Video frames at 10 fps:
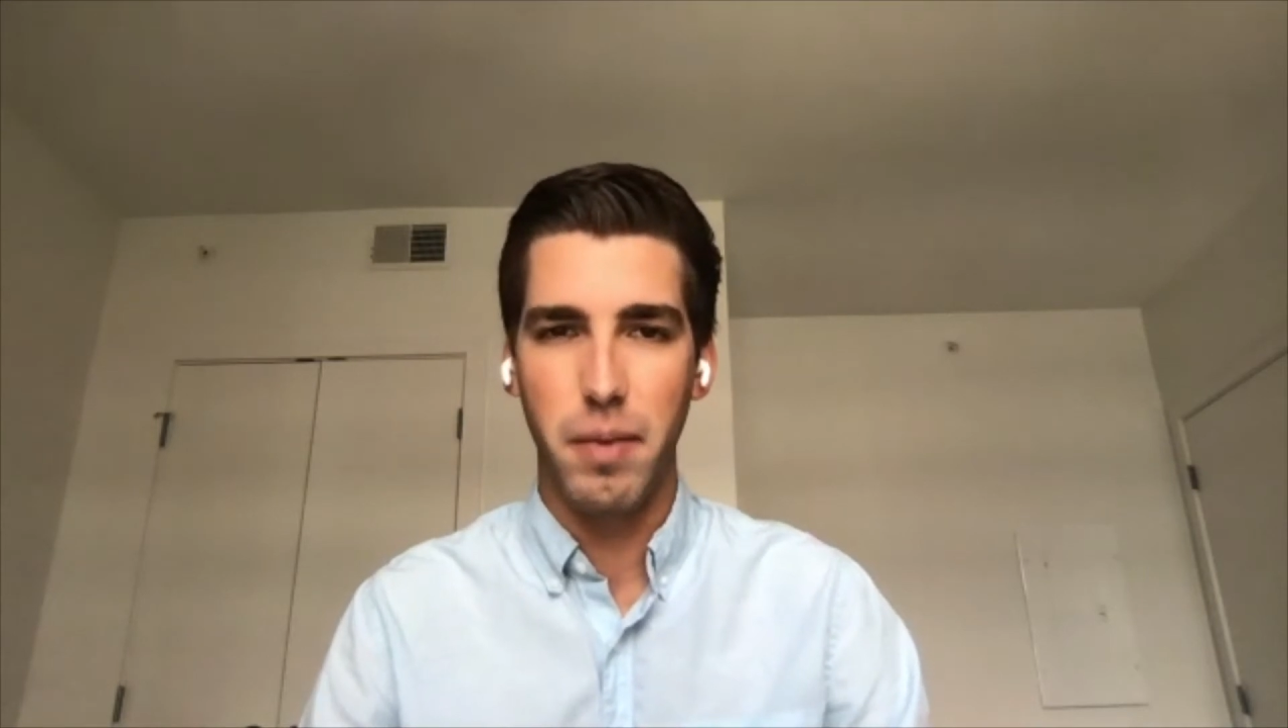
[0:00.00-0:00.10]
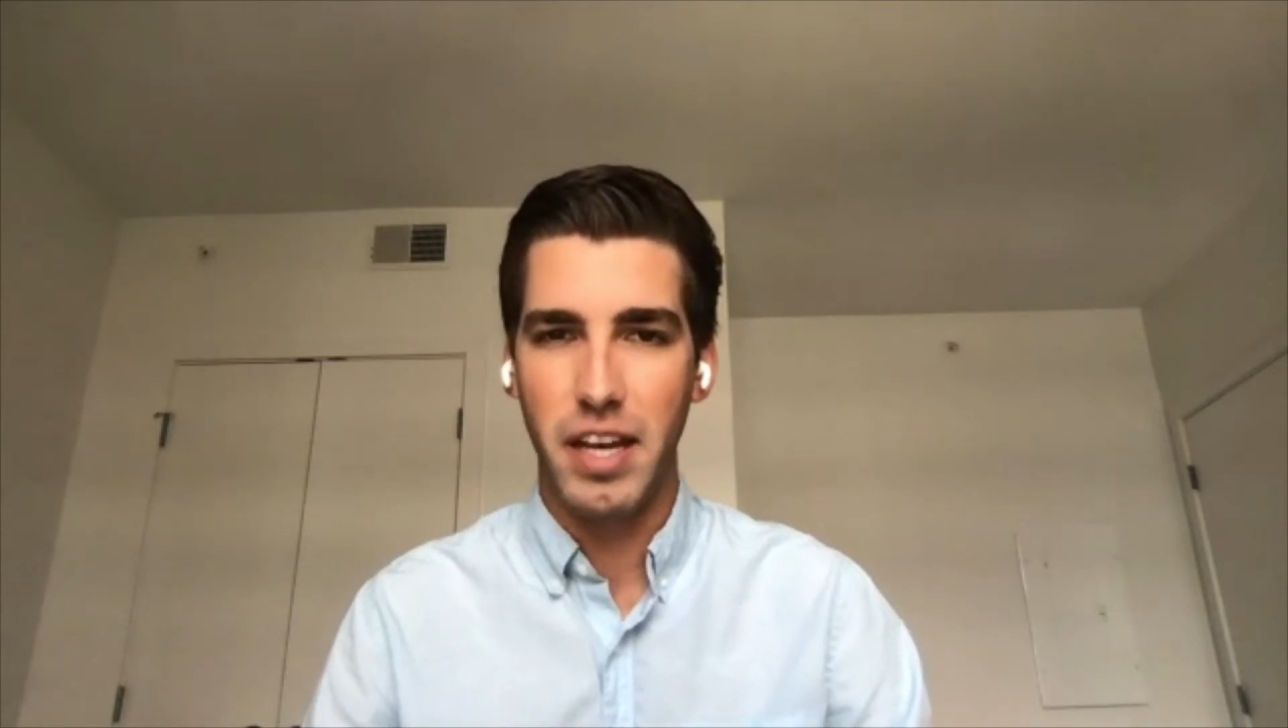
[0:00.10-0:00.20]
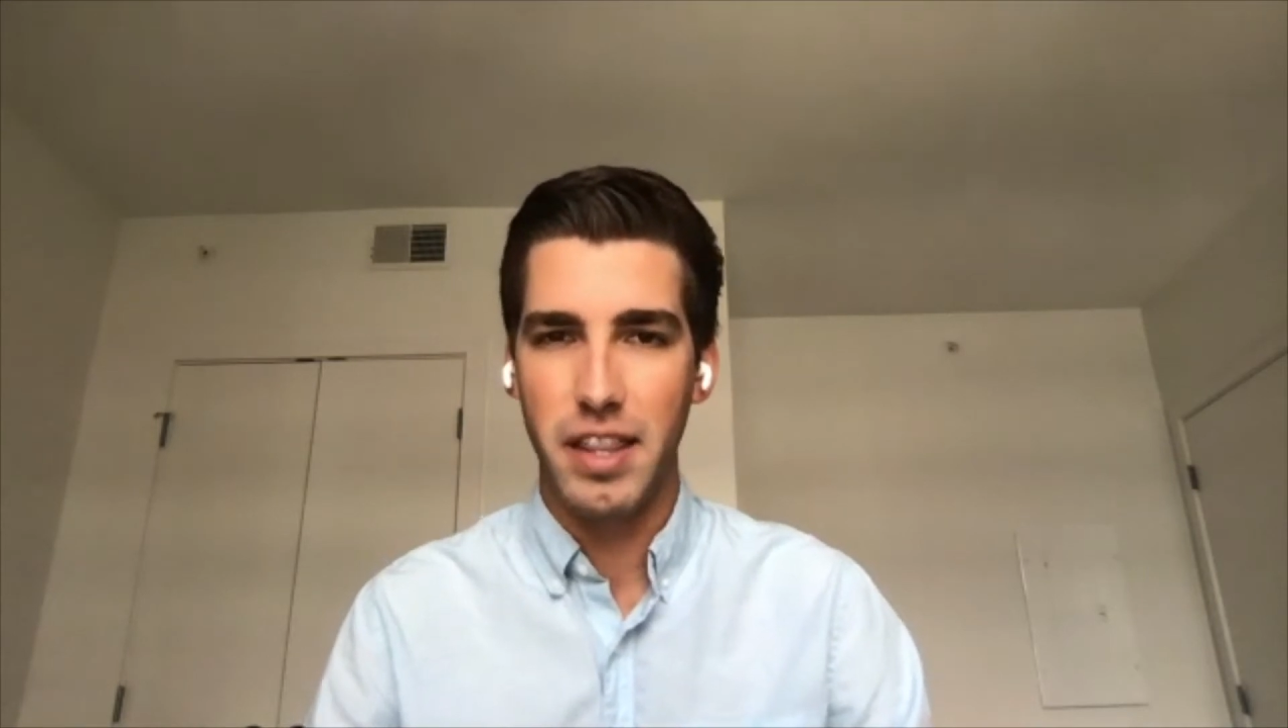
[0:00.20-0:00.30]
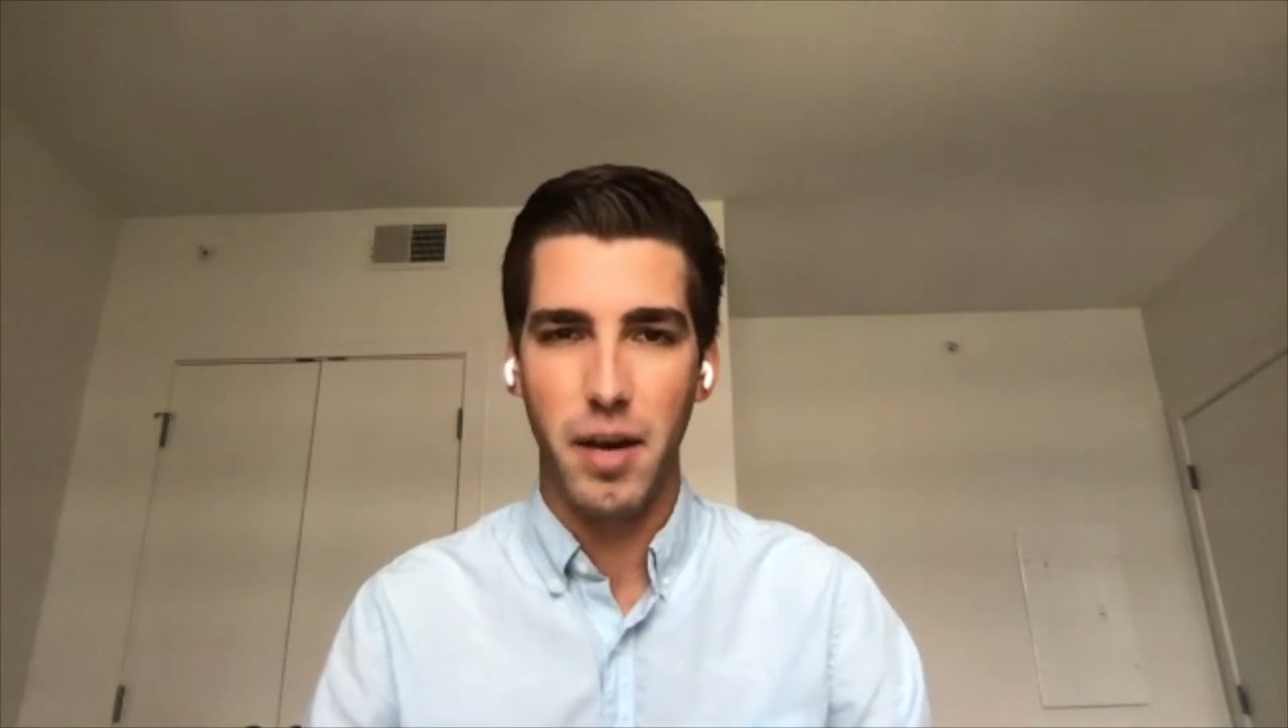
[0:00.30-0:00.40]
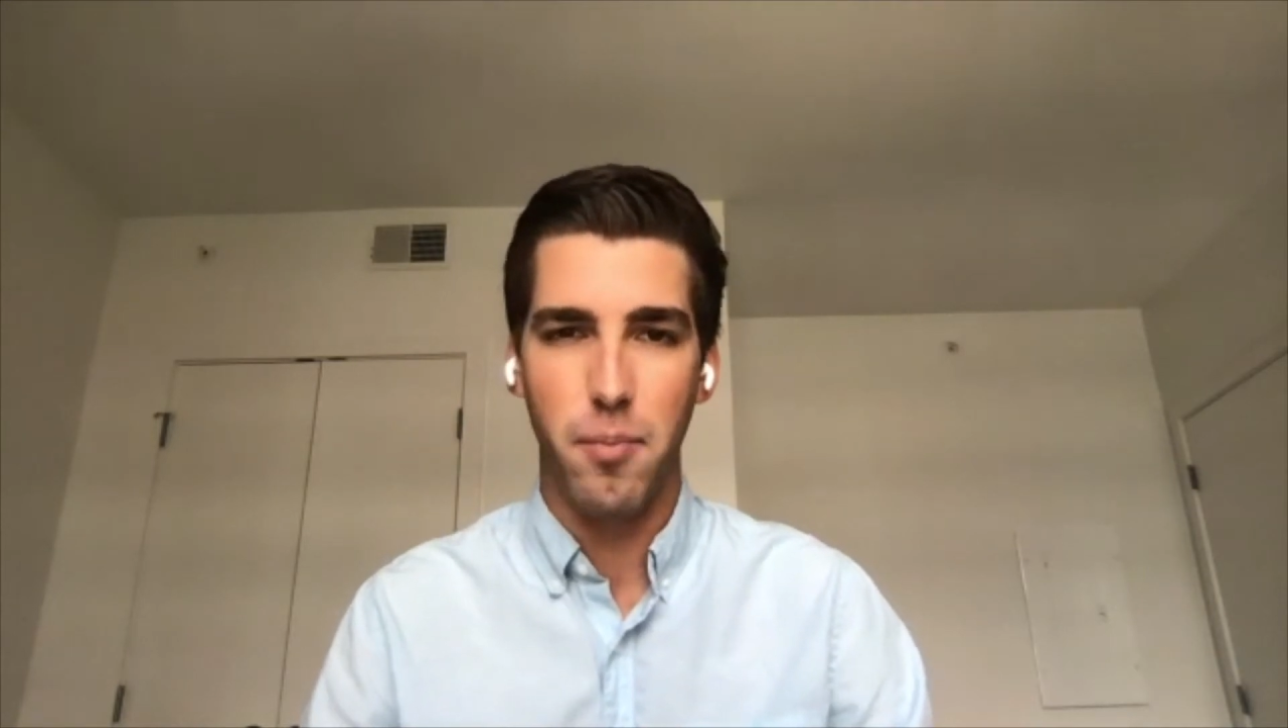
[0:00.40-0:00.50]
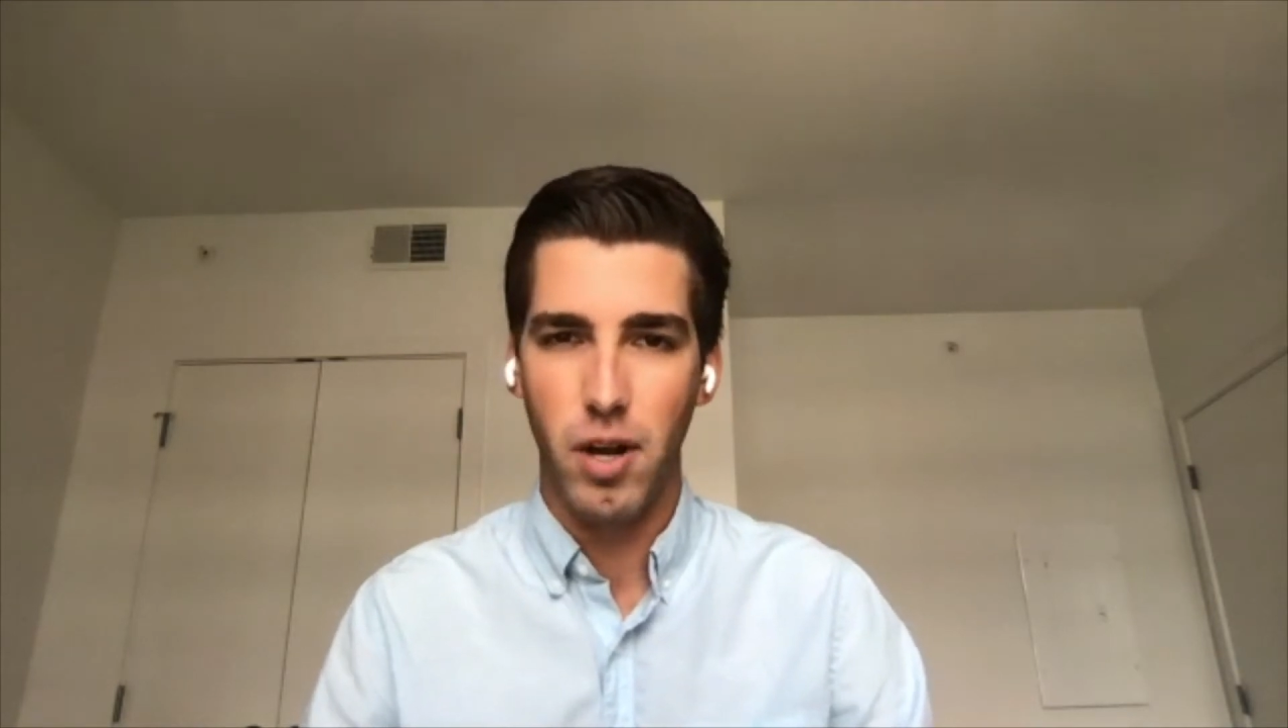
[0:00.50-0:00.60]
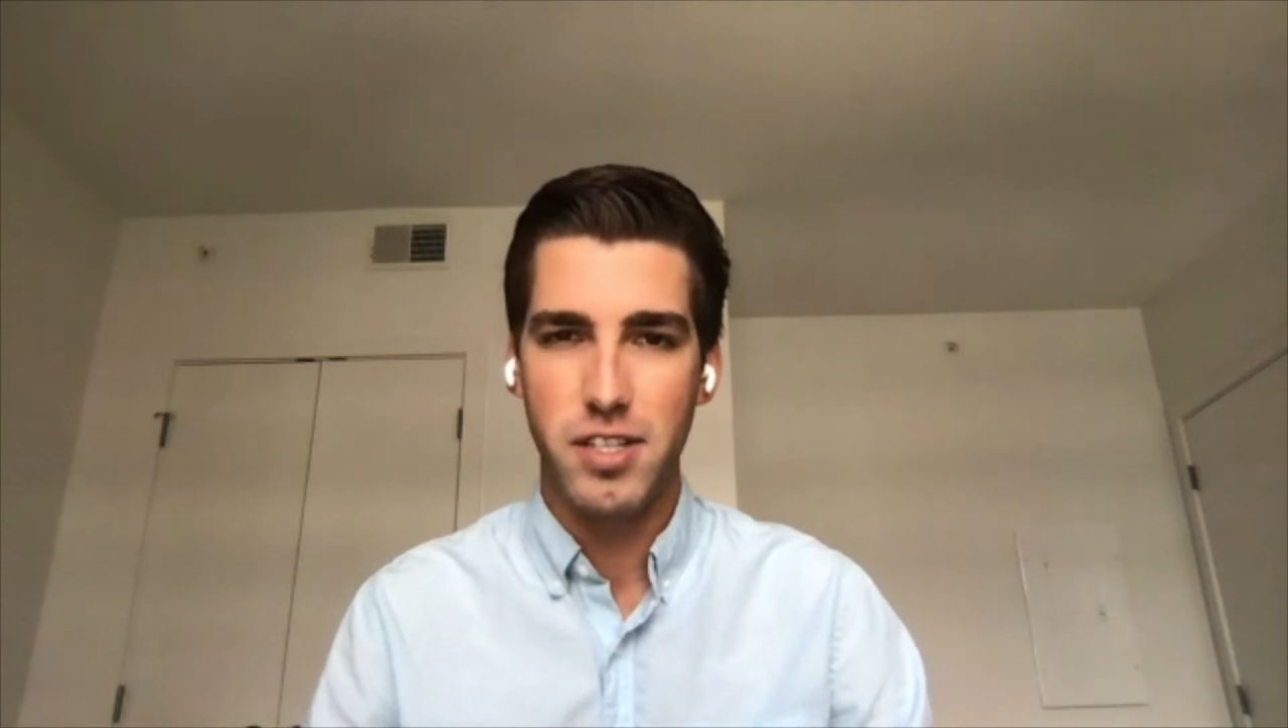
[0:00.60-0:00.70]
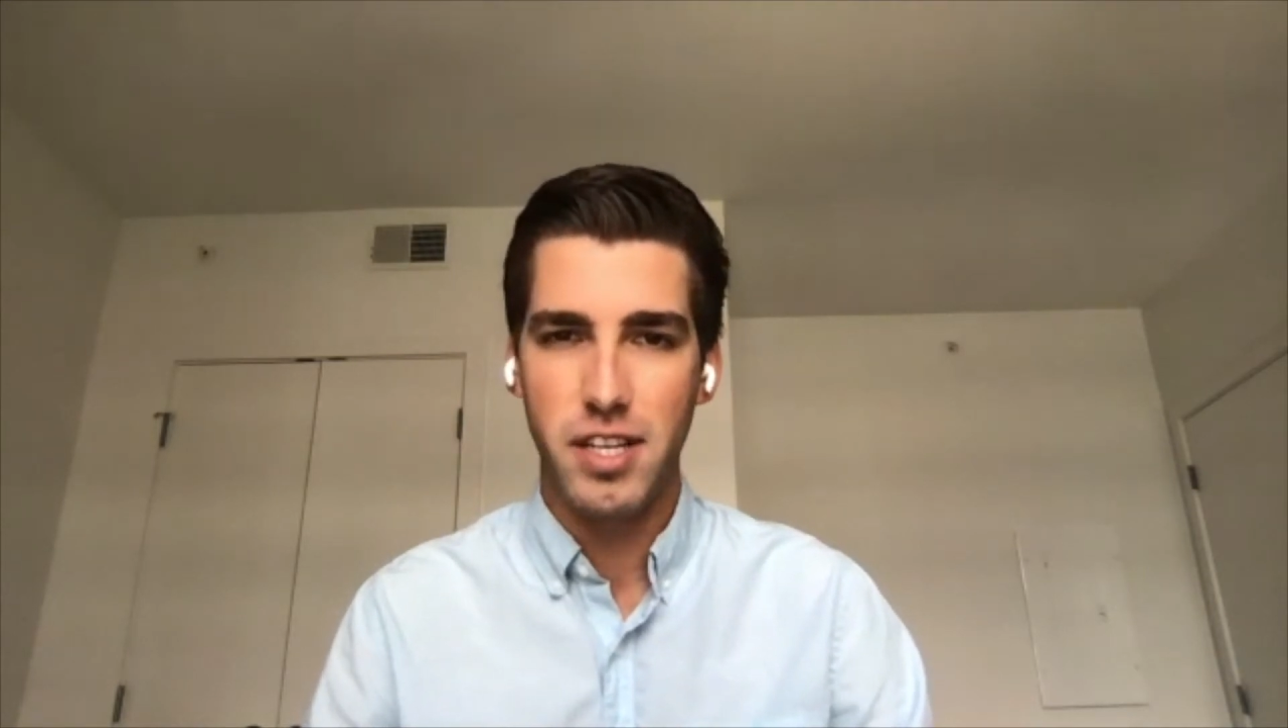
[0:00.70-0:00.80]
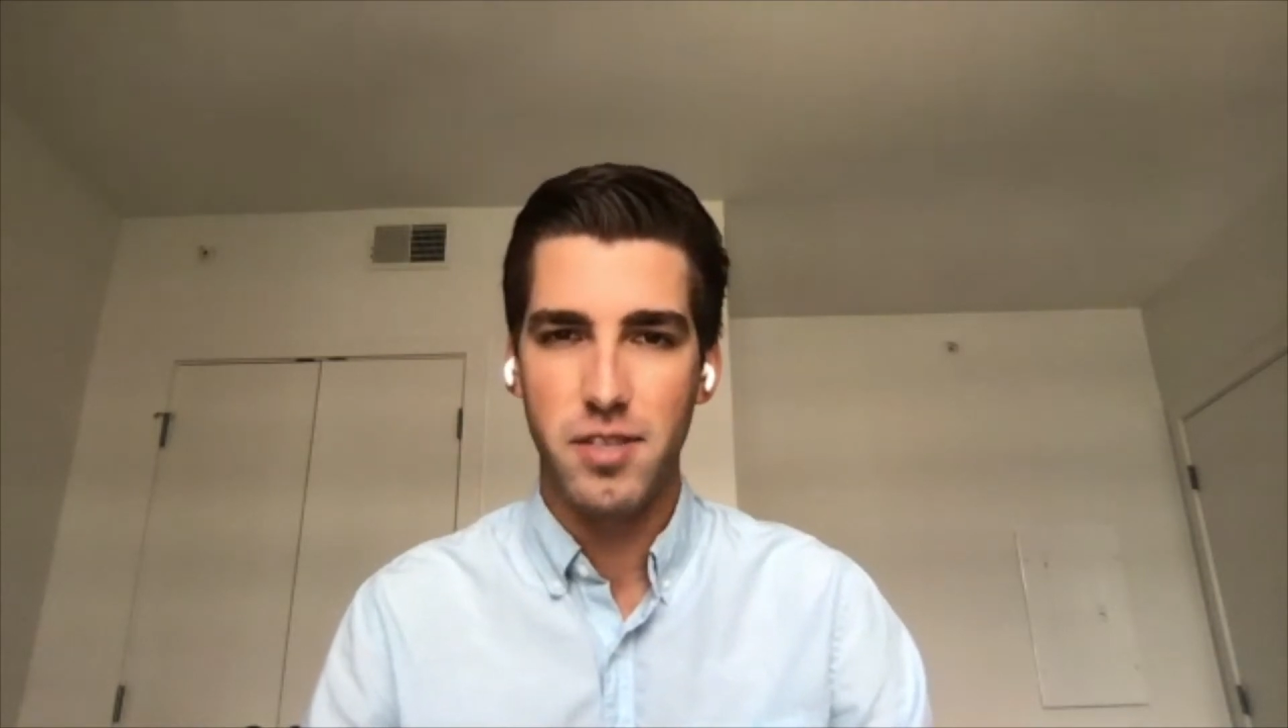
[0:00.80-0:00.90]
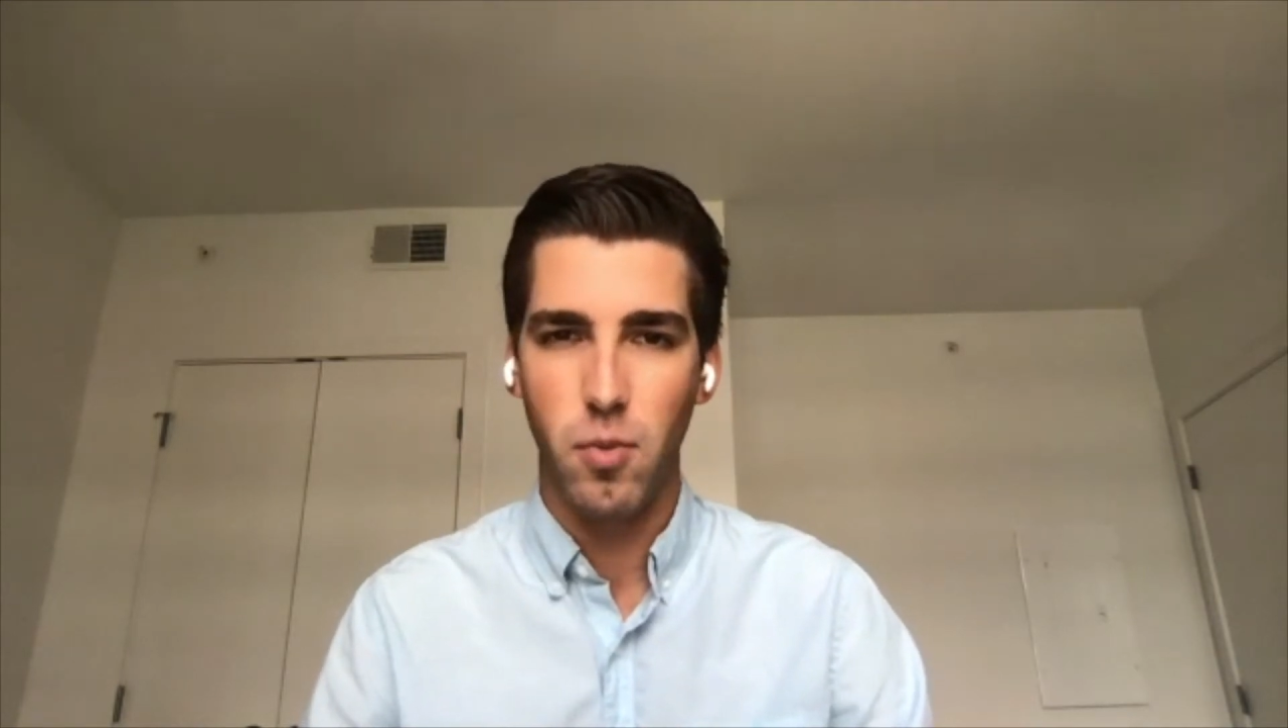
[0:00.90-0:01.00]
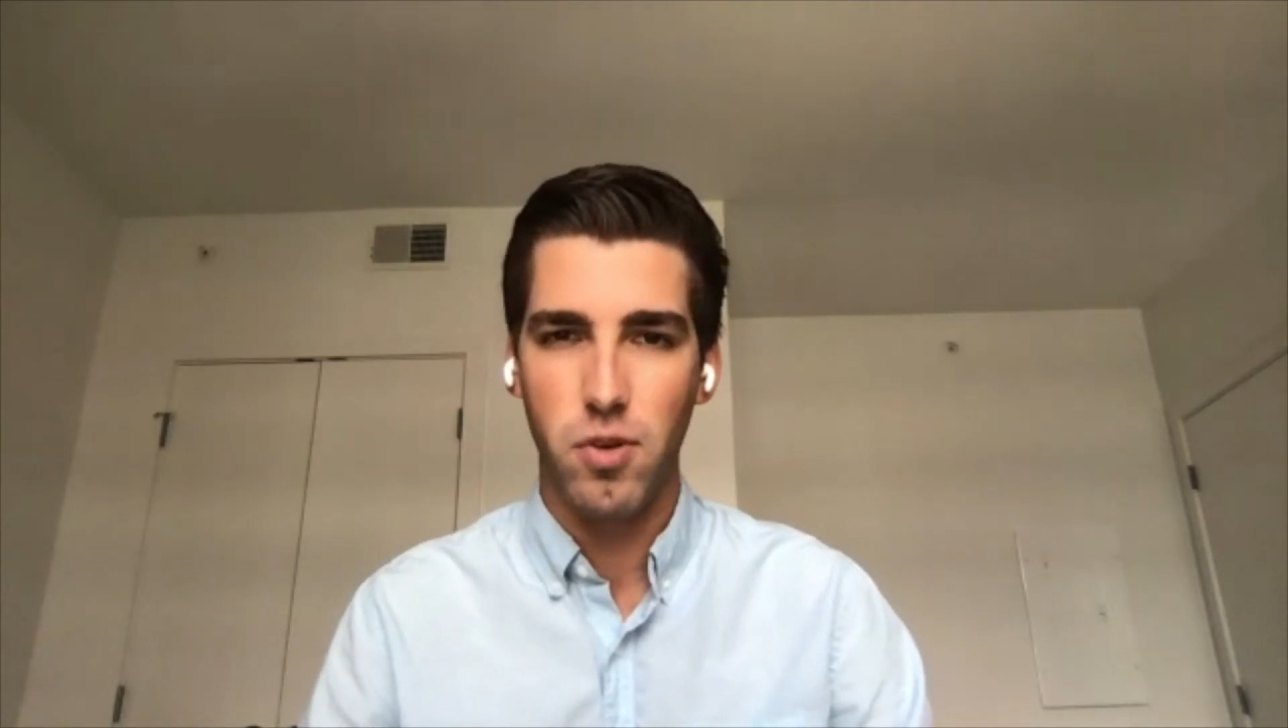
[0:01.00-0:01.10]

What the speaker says: making that process